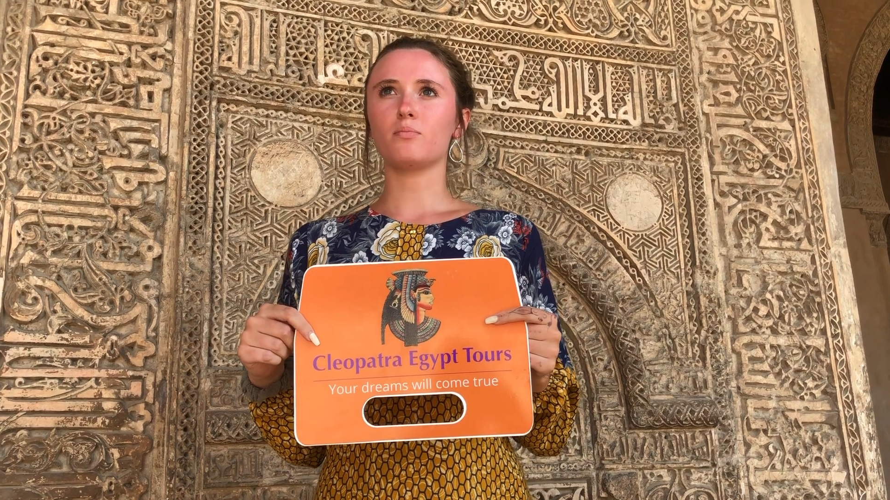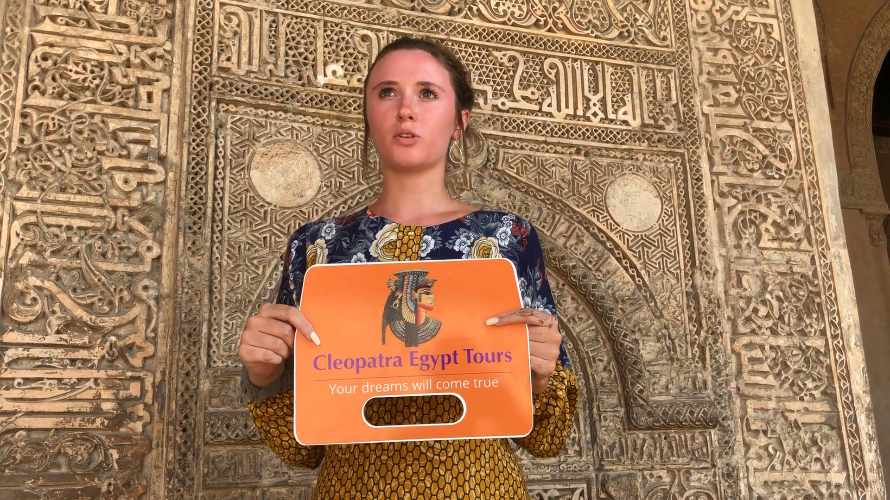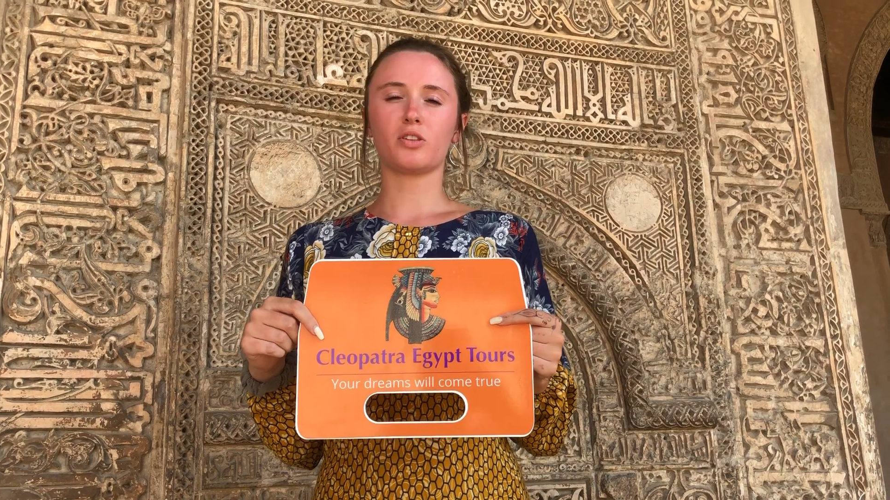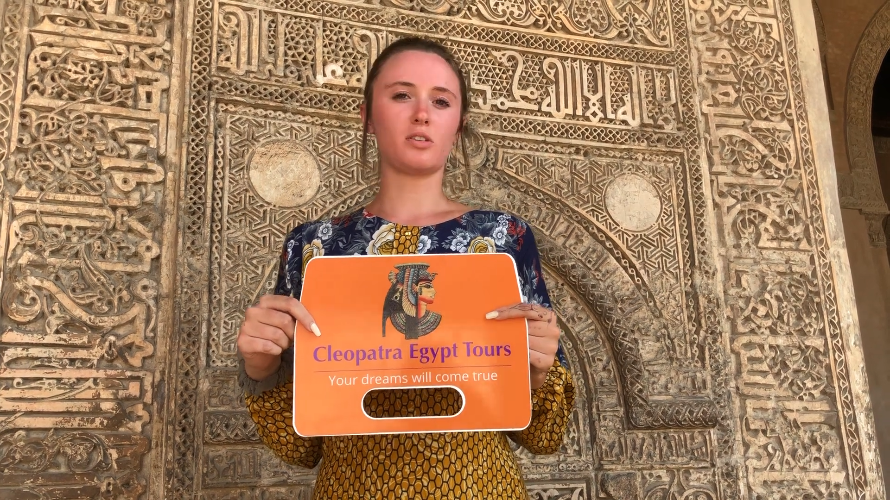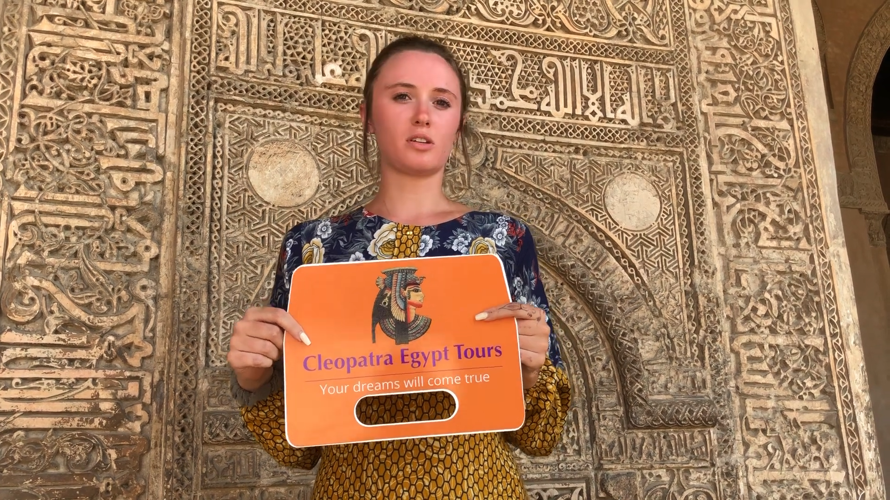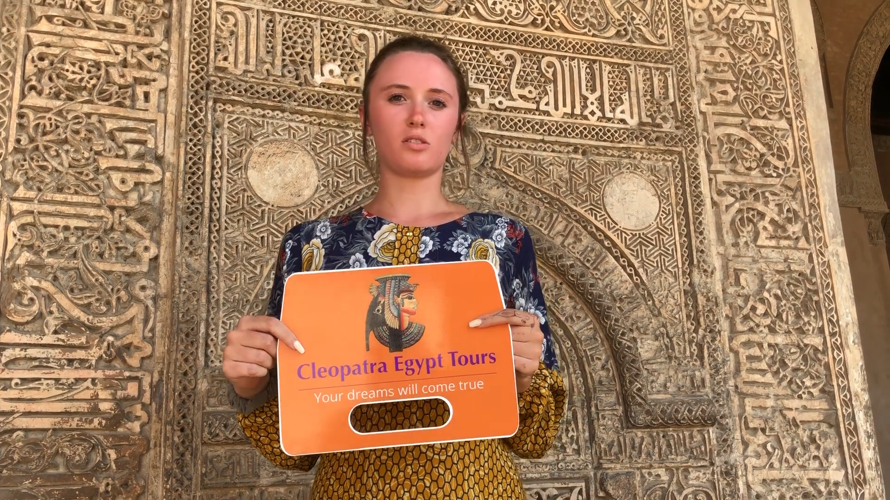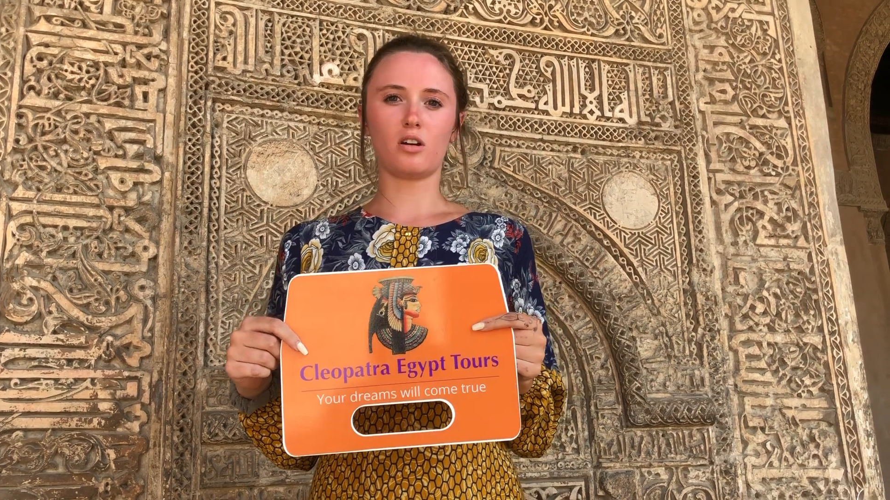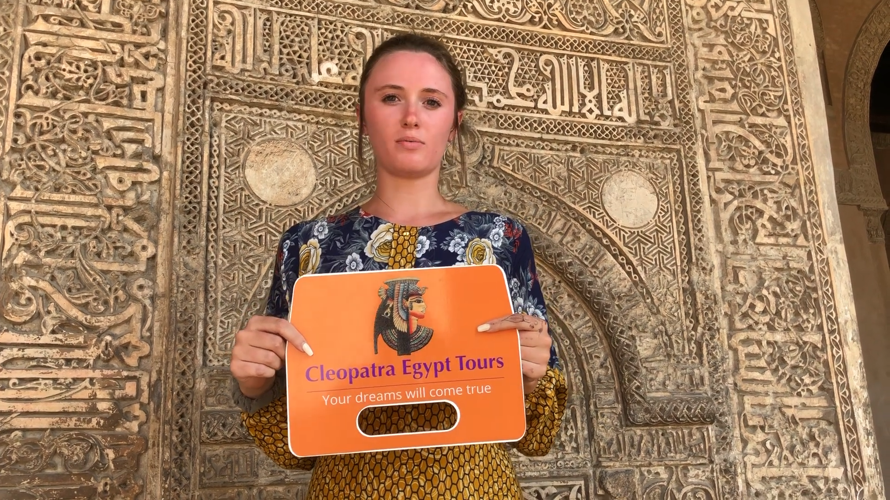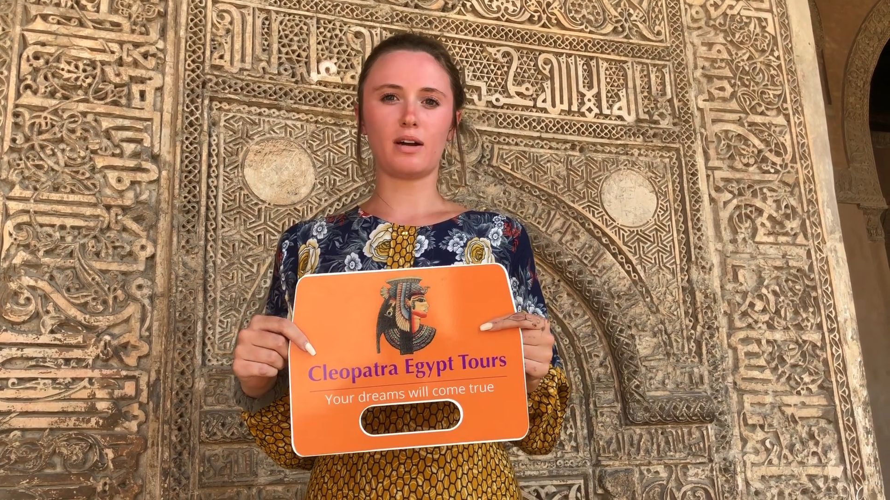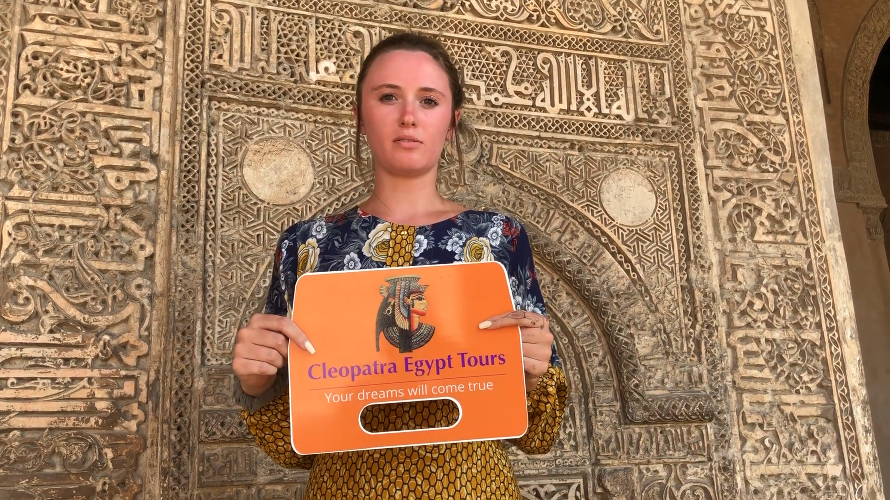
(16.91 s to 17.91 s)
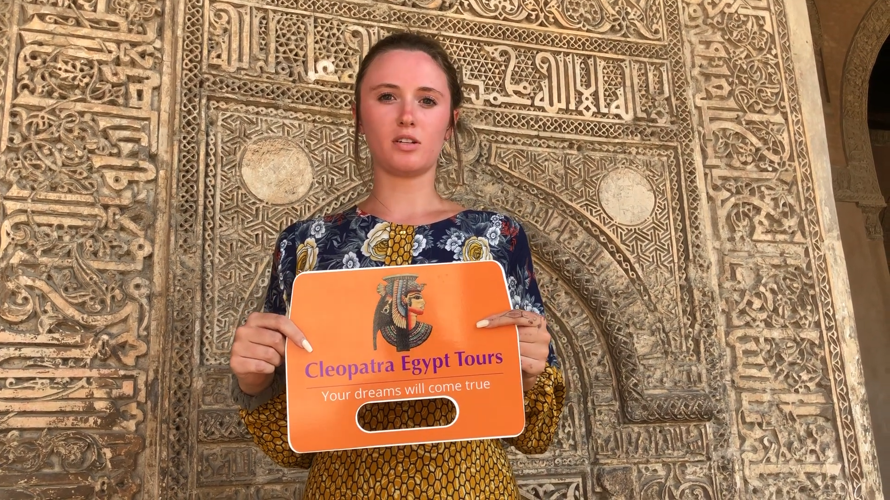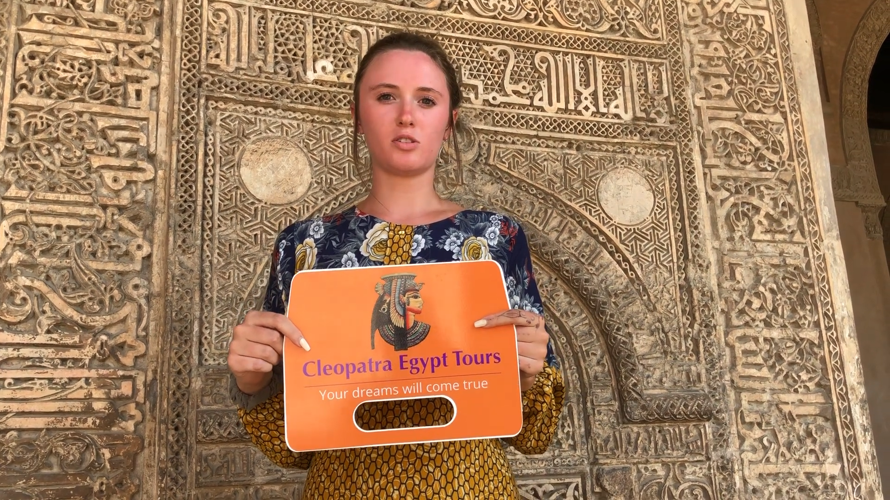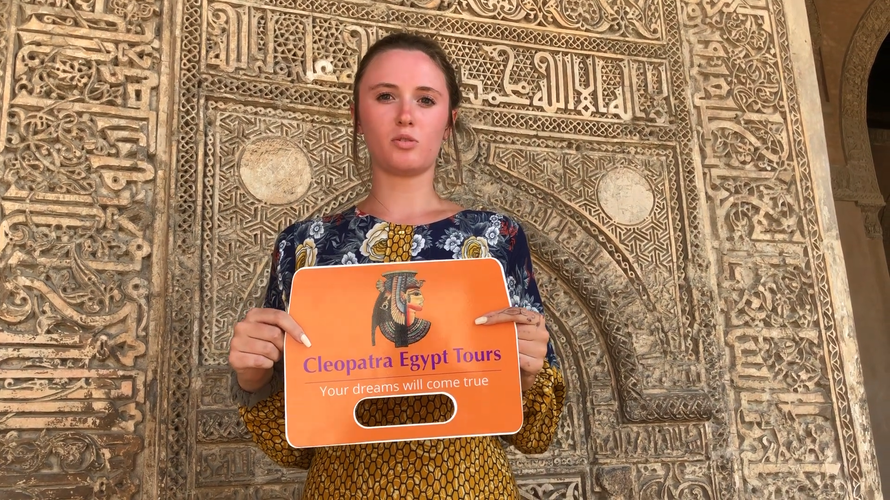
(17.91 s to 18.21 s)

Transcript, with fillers: what the things are around us